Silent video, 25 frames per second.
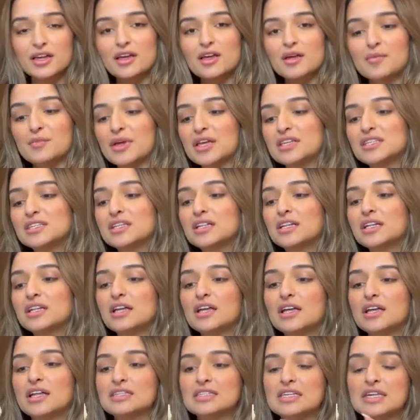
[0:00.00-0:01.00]
Basically,
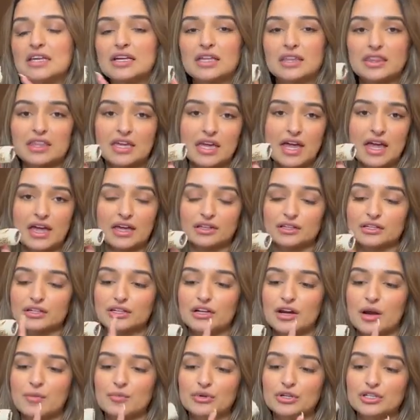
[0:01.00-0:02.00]
it's like the antler.
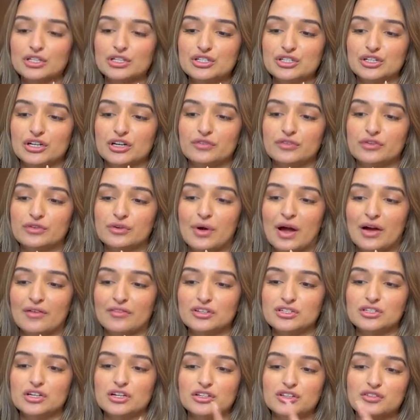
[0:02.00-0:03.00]
I'm pretty sure if you have a
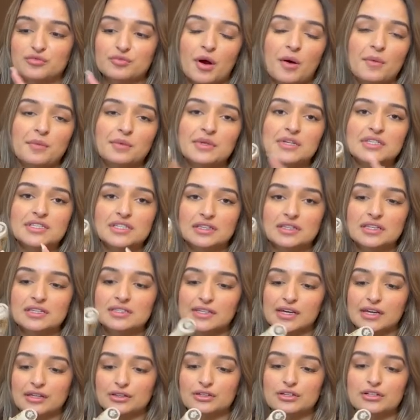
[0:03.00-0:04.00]
dog, you've probably seen these
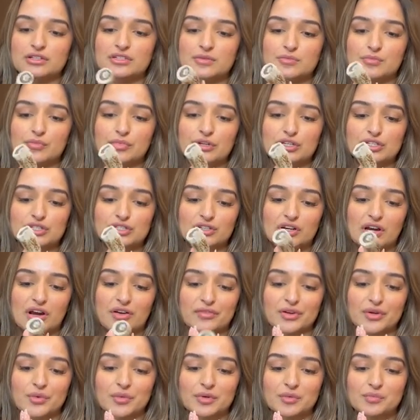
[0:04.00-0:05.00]
antlers. I'm pretty sure
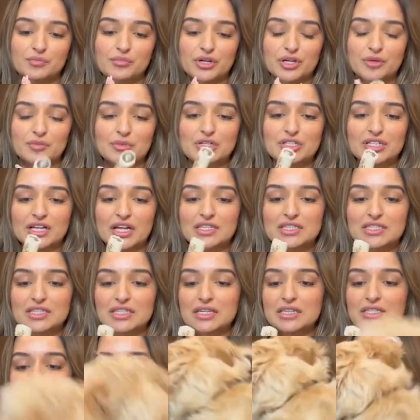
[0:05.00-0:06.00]
everyone pretty much gets
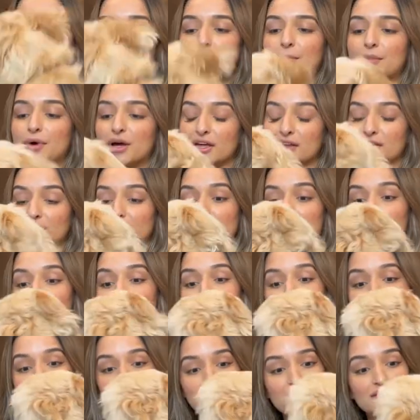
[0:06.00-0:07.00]
these, but
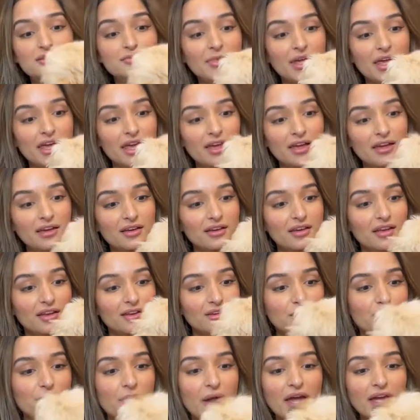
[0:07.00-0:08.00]
excuse me, can
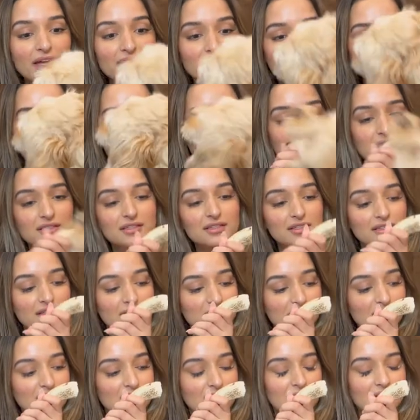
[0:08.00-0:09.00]
you wait?
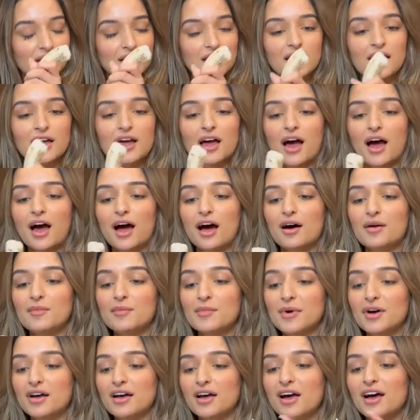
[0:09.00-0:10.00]

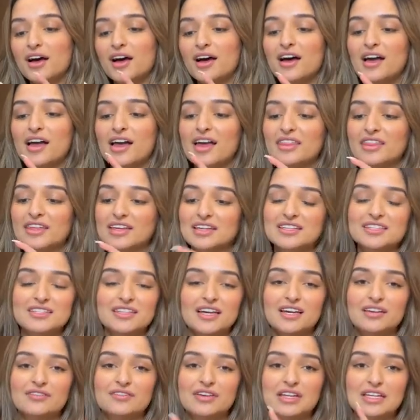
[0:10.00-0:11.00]
Um, the
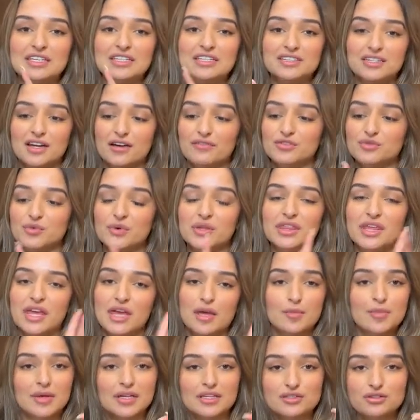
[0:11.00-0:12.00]
inside of it is stuffed with
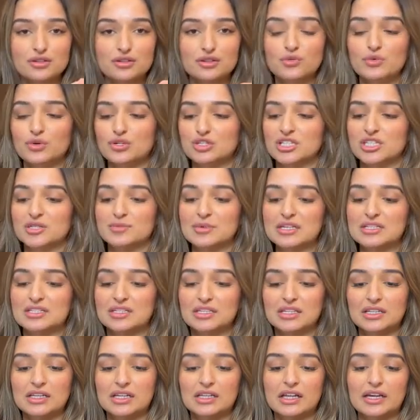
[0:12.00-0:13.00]
a pizzle, which is
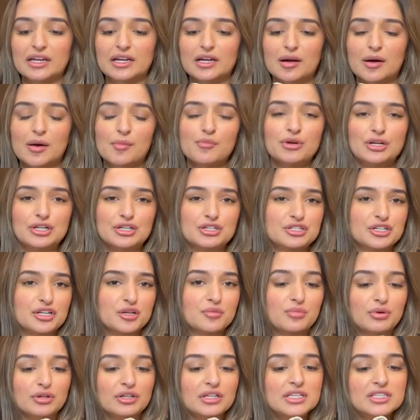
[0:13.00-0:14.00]
basically like, I'm pretty sure a
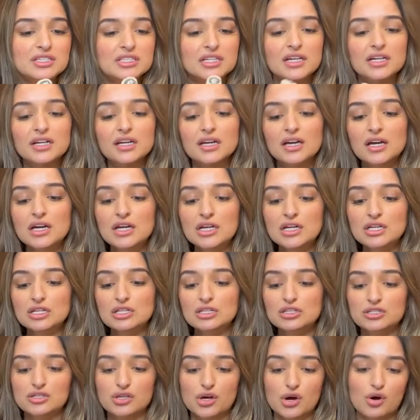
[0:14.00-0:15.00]
bully stick.
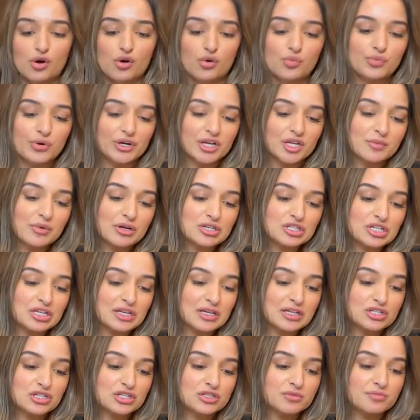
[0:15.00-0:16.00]
So pretty much
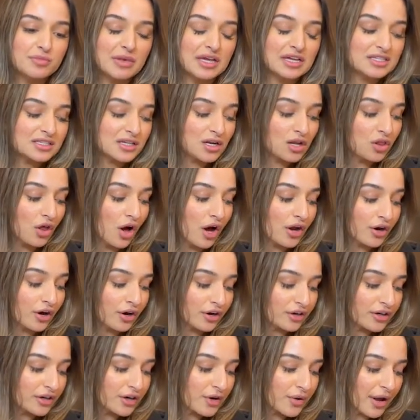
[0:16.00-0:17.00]
it just makes it a lot
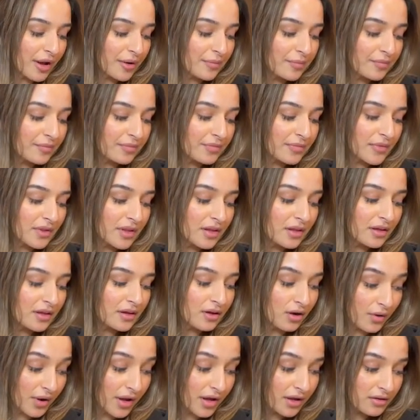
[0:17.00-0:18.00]
harder. Okay,
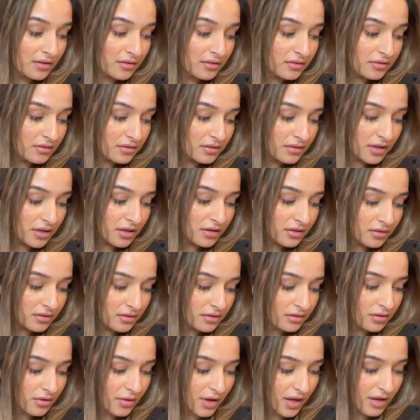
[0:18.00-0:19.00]
okay, here,
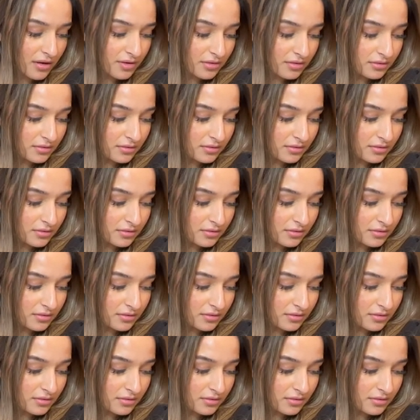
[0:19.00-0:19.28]
okay.